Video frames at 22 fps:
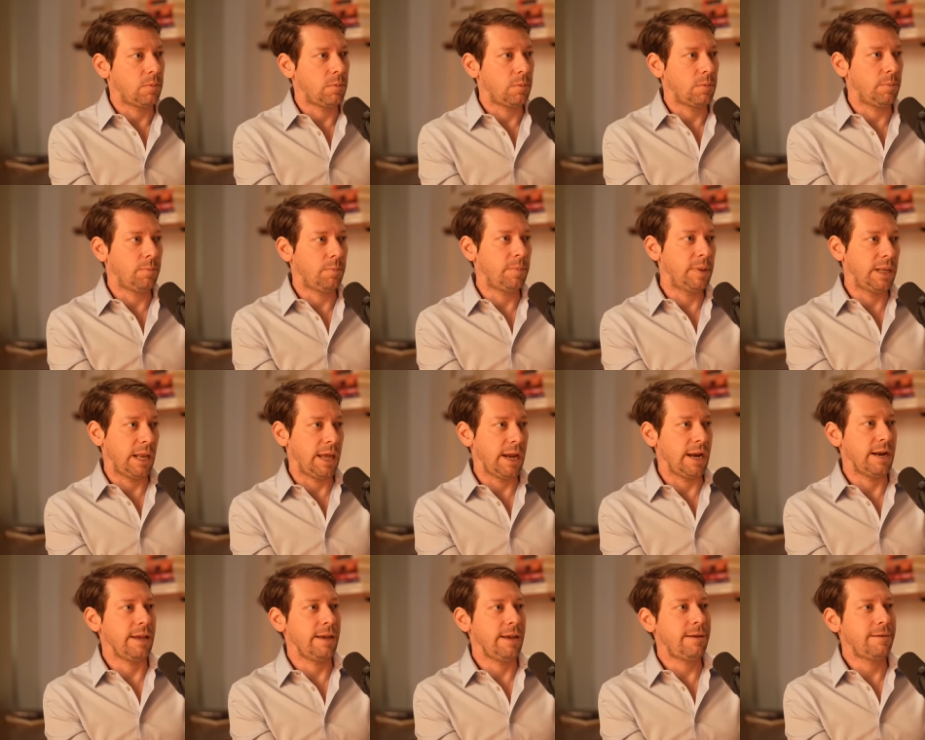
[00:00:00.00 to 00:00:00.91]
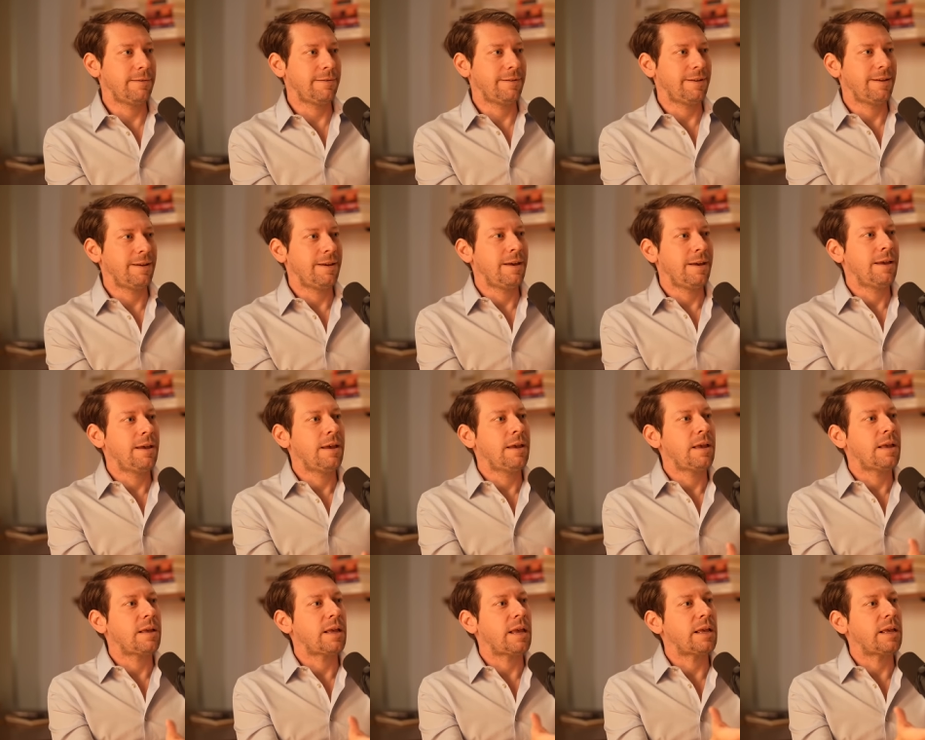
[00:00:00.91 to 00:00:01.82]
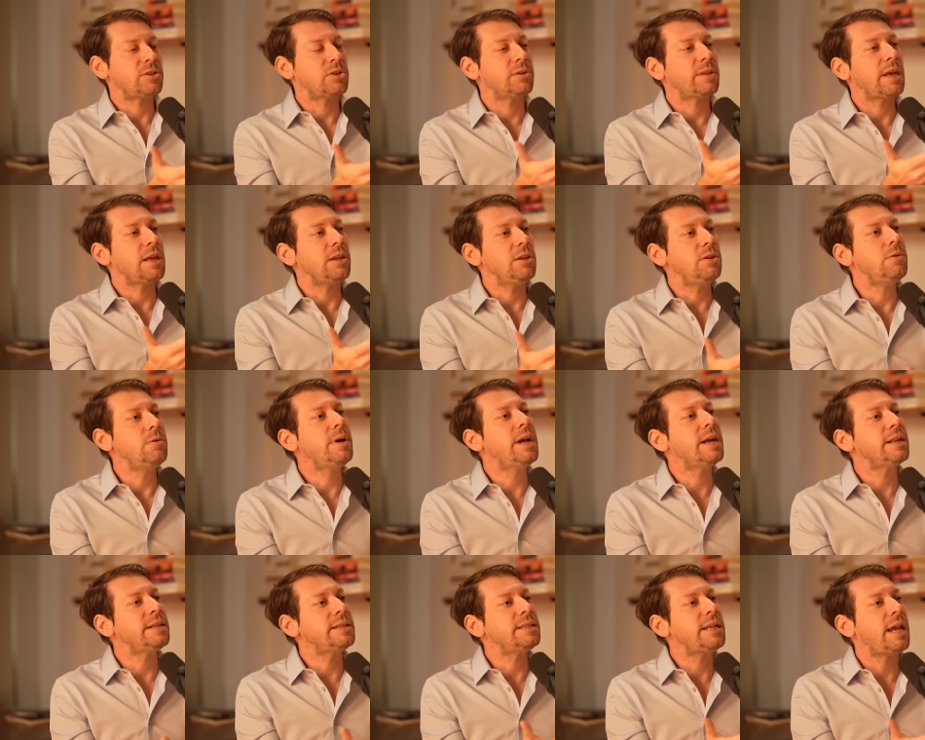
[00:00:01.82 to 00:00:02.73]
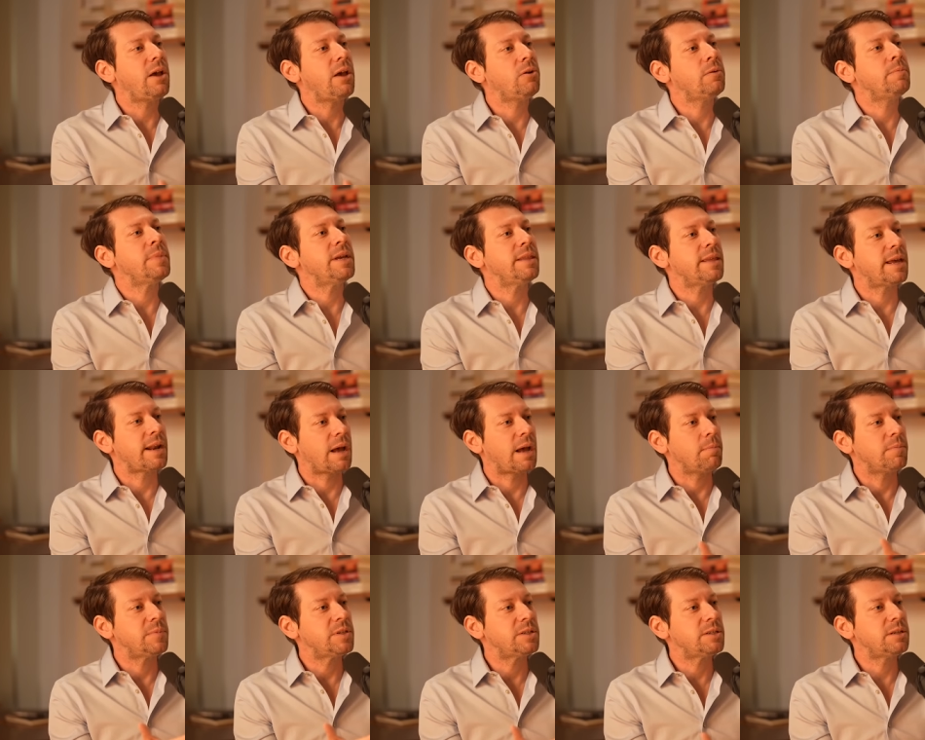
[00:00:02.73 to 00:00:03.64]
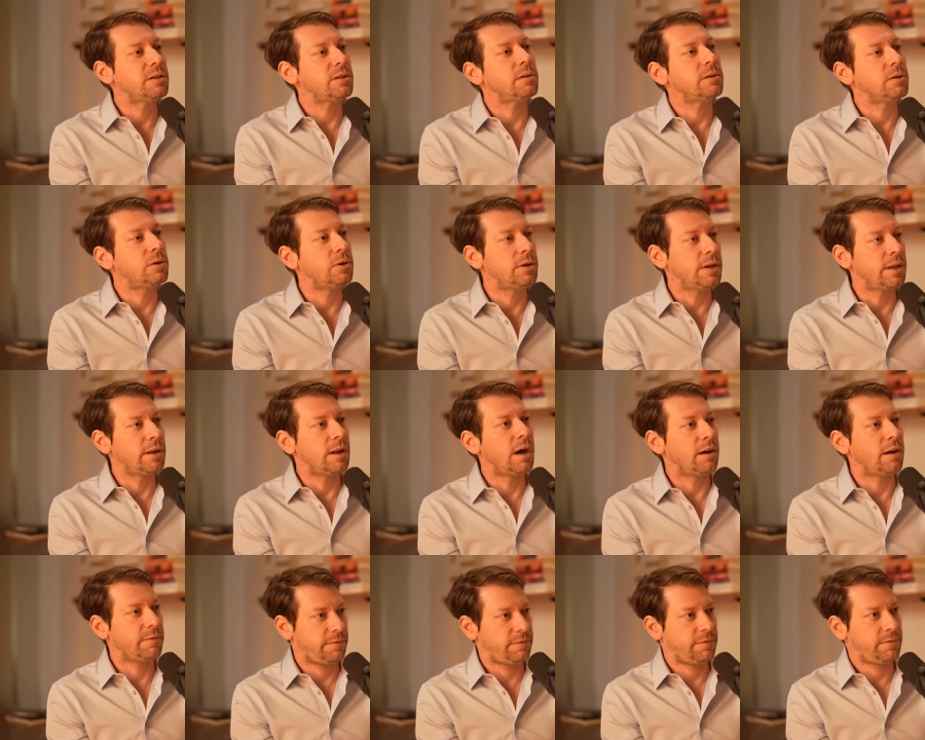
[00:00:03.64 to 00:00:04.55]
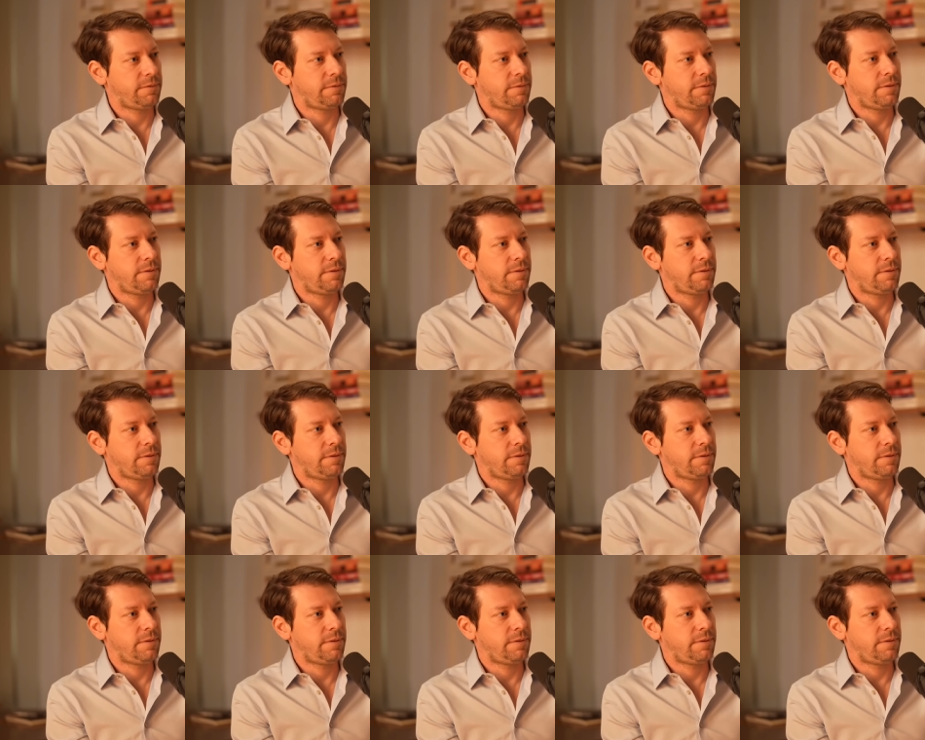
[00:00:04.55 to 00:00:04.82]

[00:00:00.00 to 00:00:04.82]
milady, so that you can tell me that I'm still good enough,